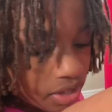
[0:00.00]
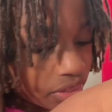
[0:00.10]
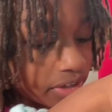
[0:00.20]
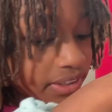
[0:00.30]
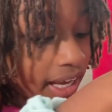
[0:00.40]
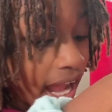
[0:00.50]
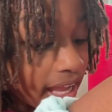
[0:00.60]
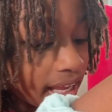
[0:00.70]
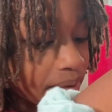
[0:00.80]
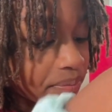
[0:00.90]
Looks like
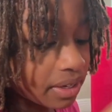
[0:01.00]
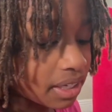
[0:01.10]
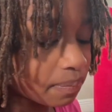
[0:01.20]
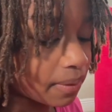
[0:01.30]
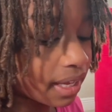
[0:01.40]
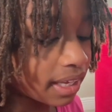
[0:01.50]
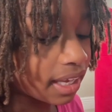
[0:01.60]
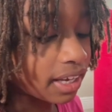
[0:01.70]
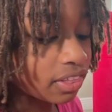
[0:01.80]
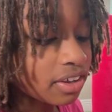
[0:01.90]
I got pretty pink,
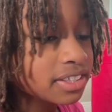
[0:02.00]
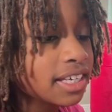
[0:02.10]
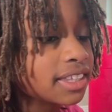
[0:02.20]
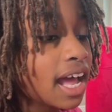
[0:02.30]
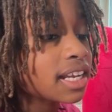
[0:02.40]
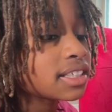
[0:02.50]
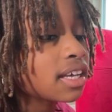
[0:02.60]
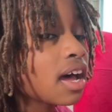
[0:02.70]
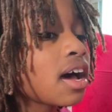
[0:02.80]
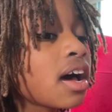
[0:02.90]
and it looks like that is
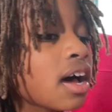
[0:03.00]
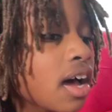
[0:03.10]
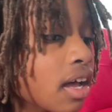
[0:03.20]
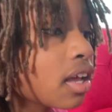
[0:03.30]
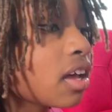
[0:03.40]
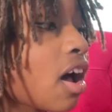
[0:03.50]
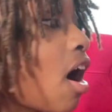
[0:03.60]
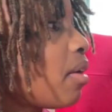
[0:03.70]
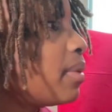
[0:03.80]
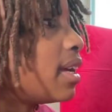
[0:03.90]
a
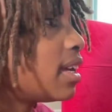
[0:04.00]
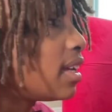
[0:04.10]
common.